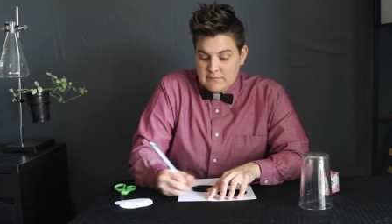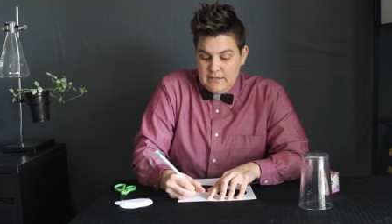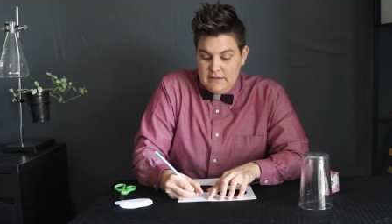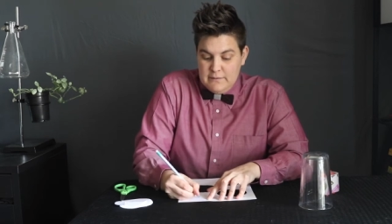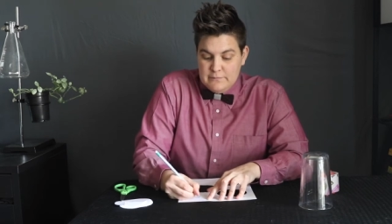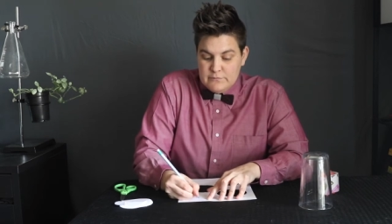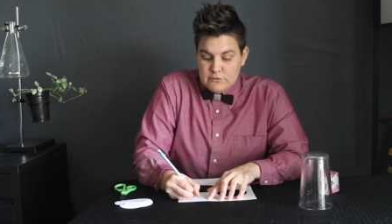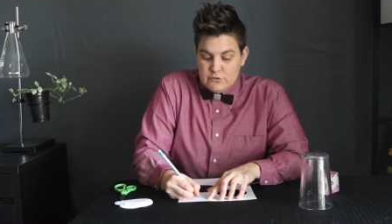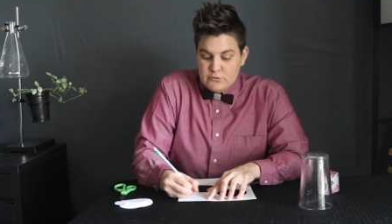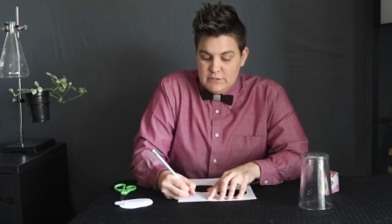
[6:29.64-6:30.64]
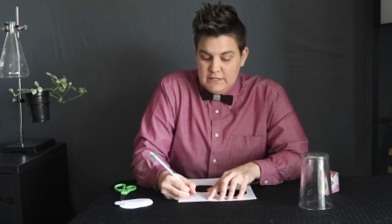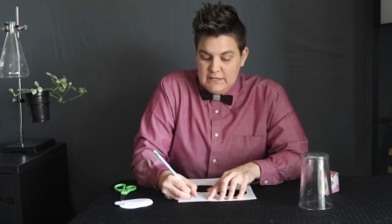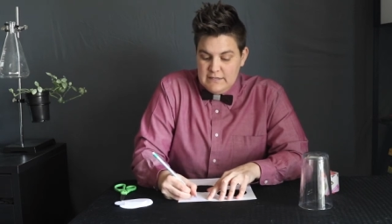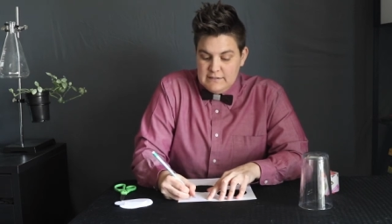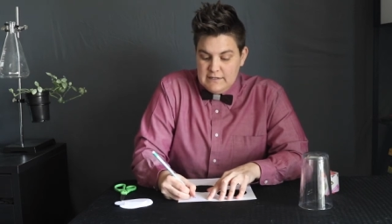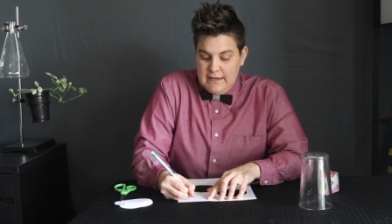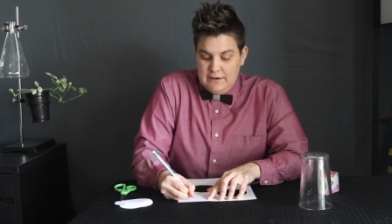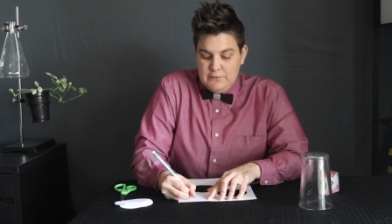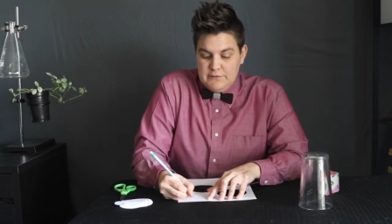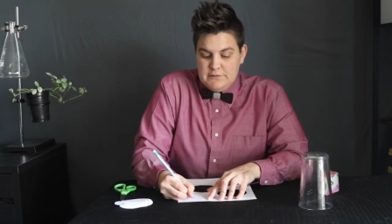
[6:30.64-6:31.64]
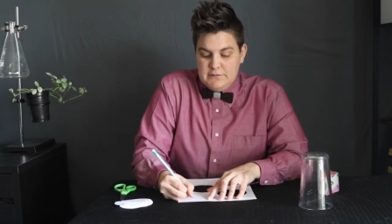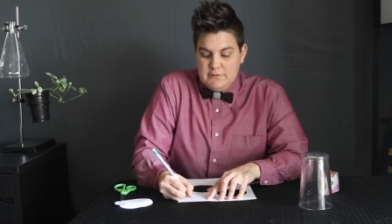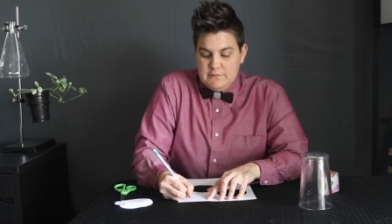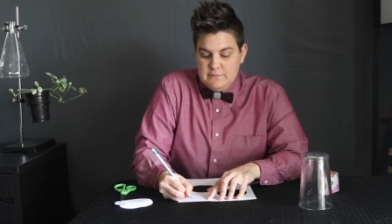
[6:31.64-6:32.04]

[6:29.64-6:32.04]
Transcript: um, three hours.